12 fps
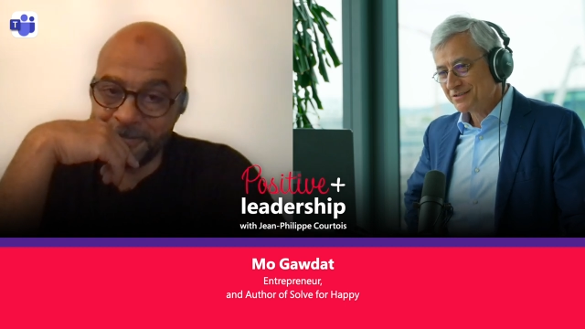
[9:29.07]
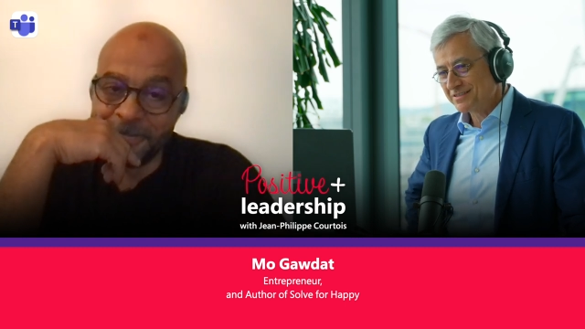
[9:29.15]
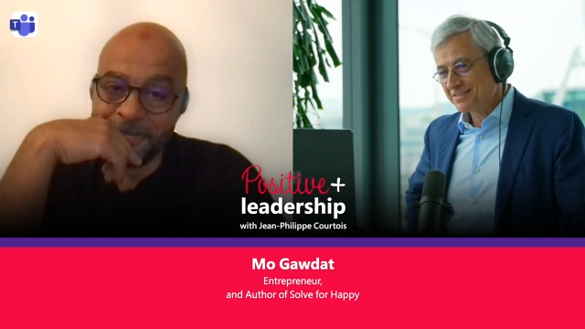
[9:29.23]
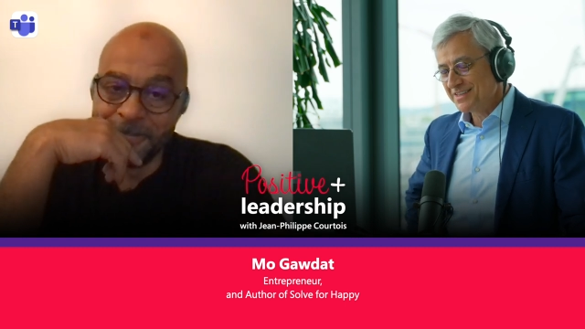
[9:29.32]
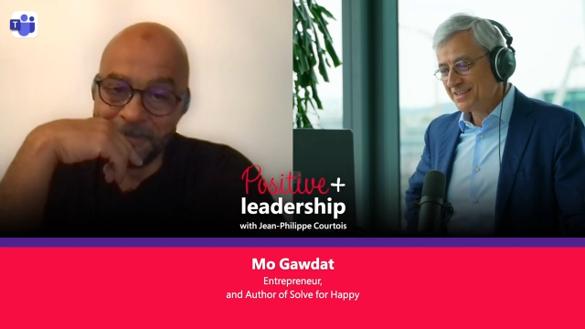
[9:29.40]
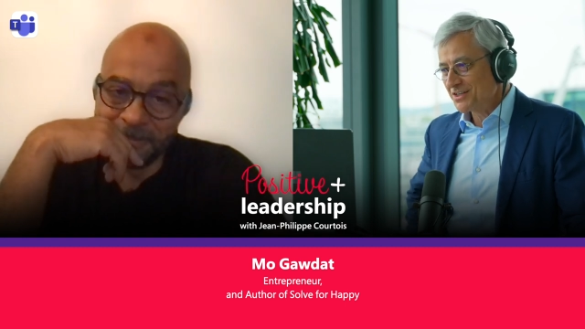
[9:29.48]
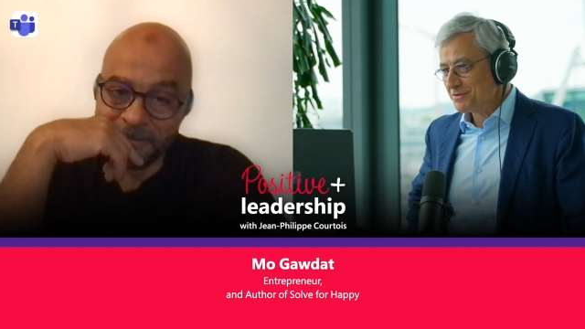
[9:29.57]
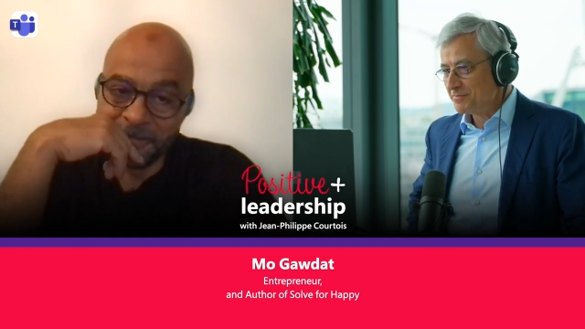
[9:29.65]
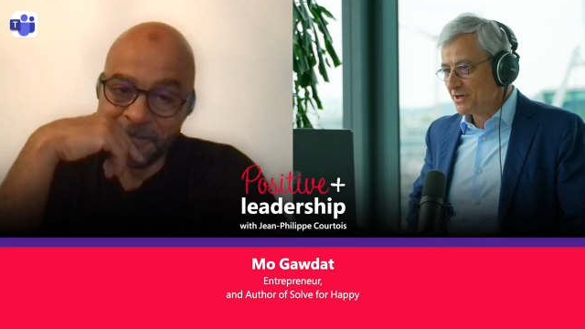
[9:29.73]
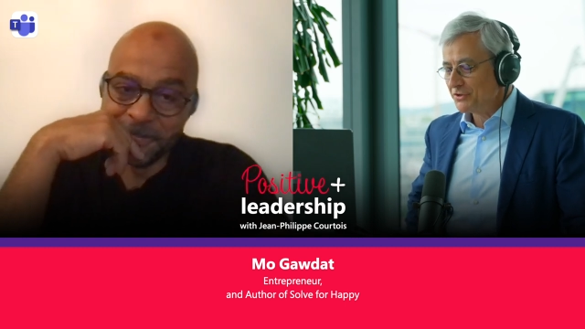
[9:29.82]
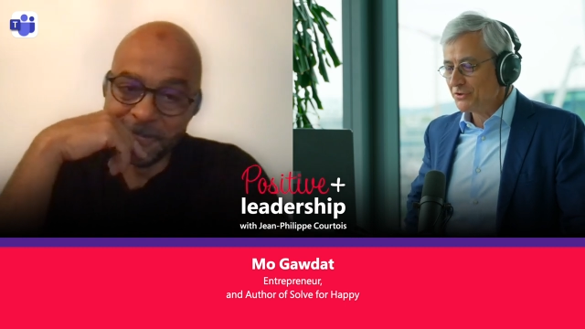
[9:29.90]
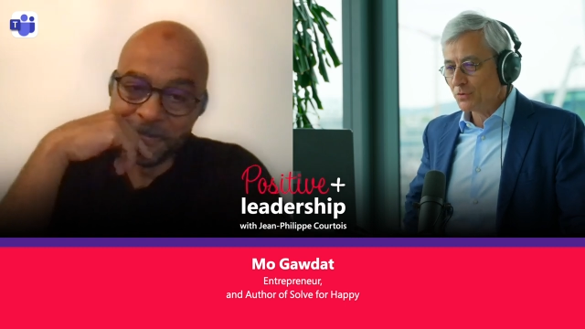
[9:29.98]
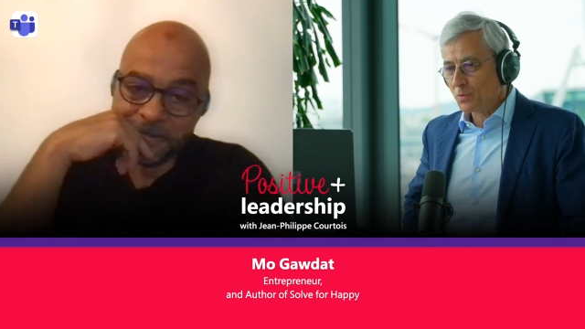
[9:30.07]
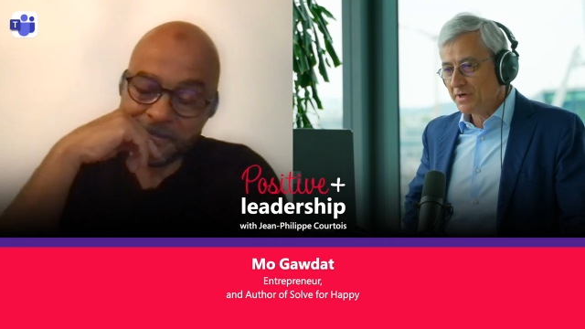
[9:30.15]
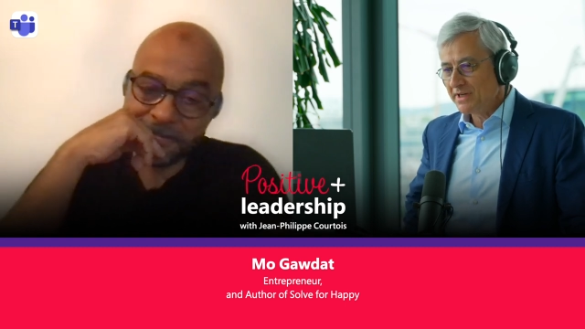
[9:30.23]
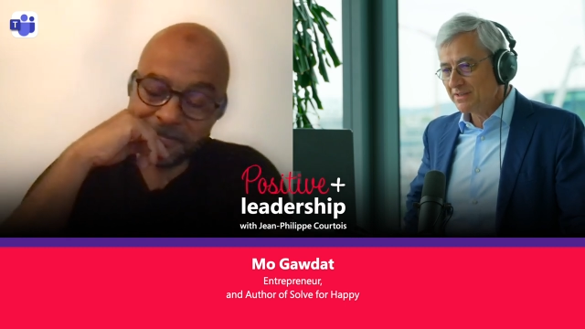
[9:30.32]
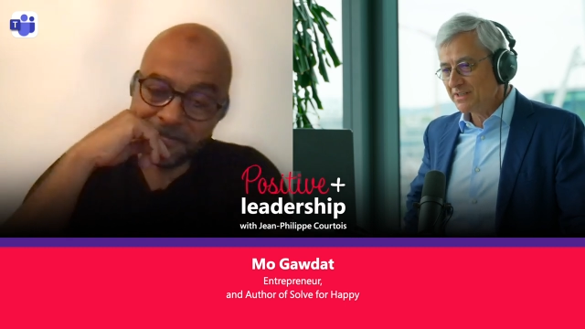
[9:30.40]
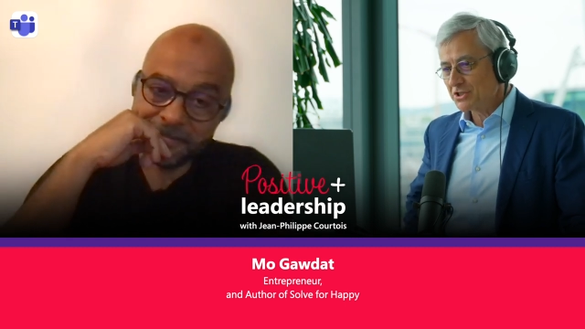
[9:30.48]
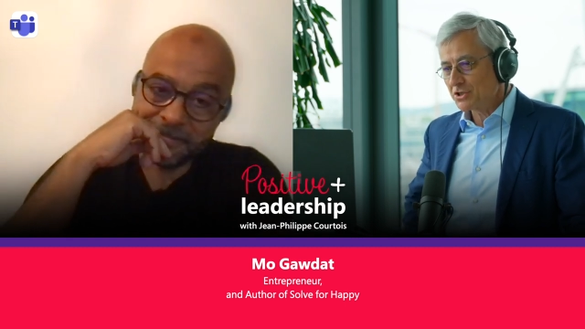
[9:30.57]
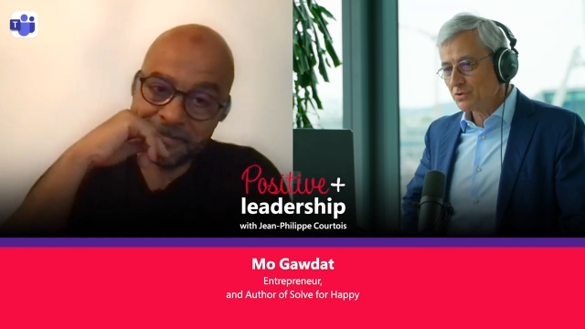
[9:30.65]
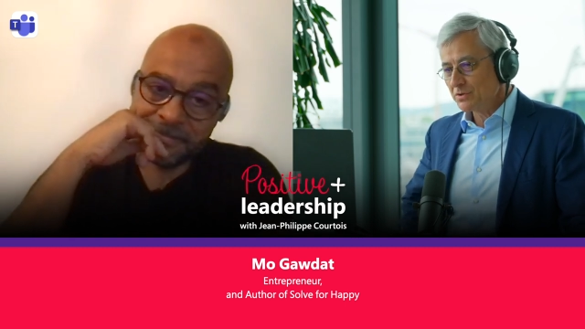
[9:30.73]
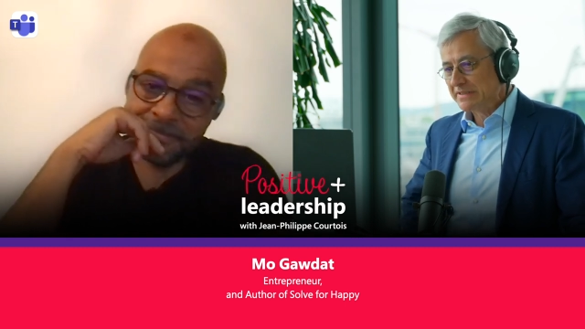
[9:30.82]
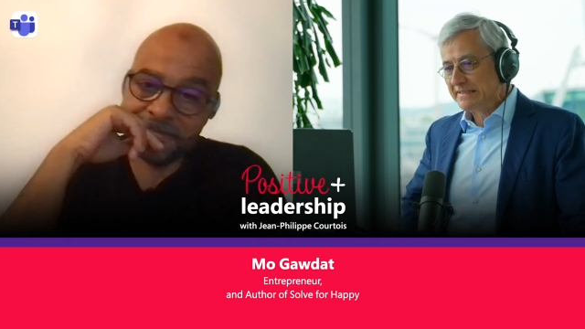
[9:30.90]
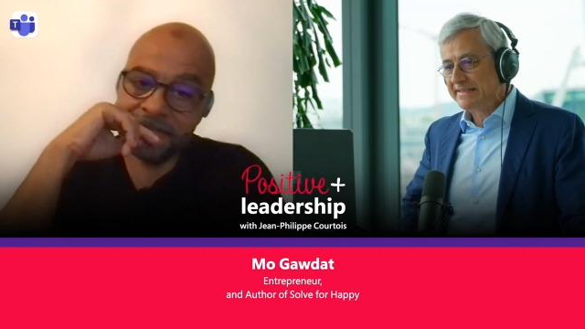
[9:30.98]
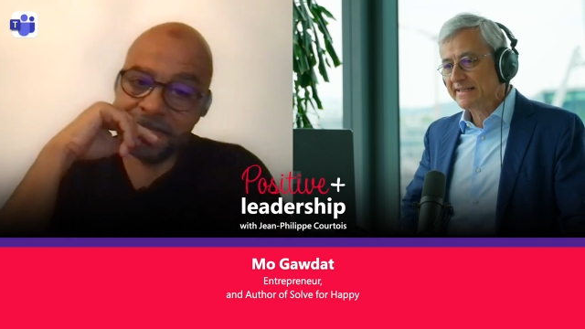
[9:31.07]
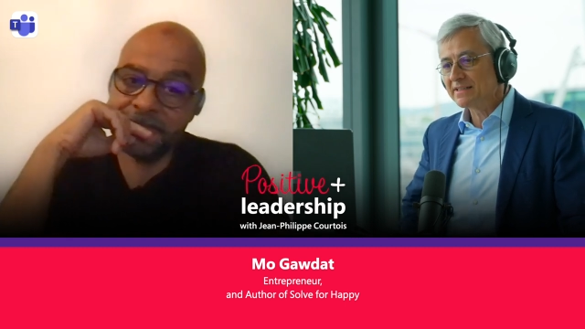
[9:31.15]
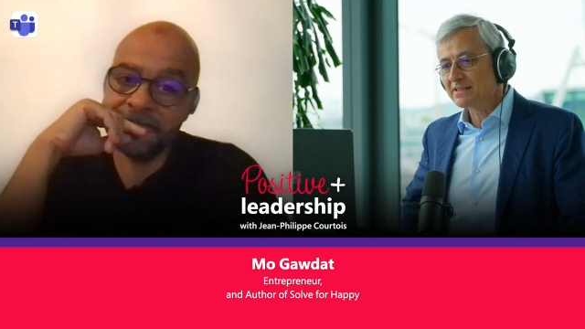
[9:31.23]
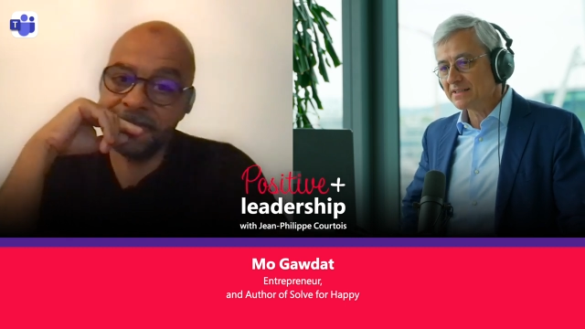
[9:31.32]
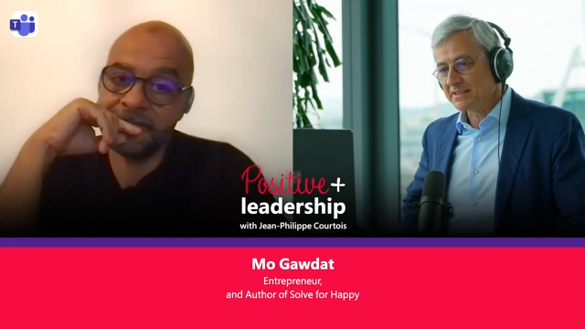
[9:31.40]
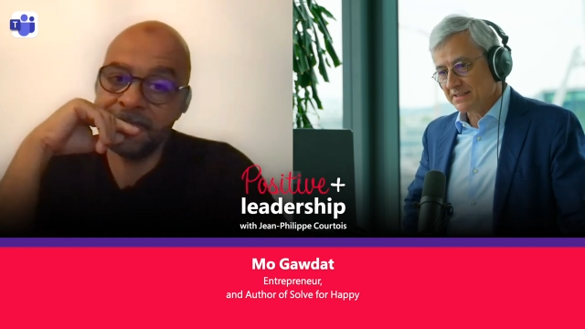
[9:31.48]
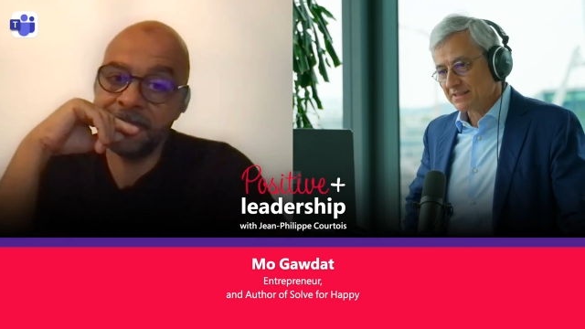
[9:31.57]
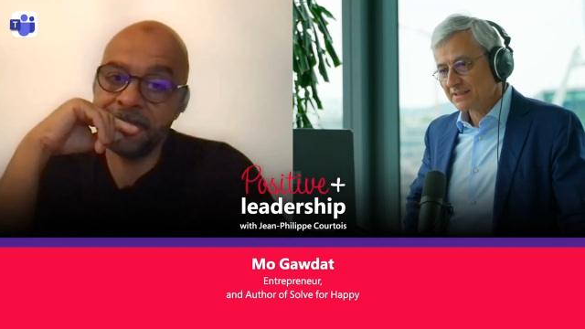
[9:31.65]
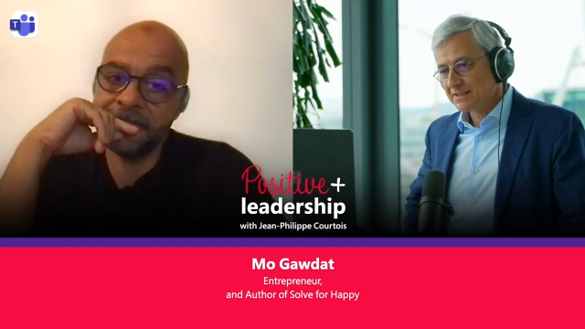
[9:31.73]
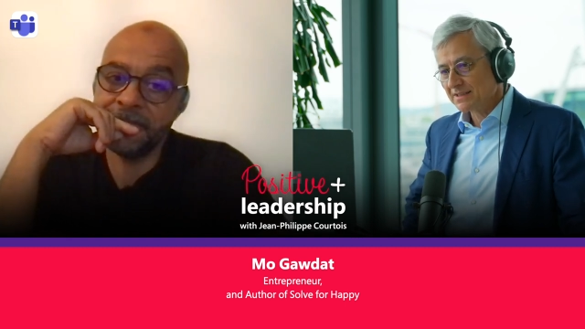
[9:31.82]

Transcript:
Speaker 1: to hmm. think about the way they should daily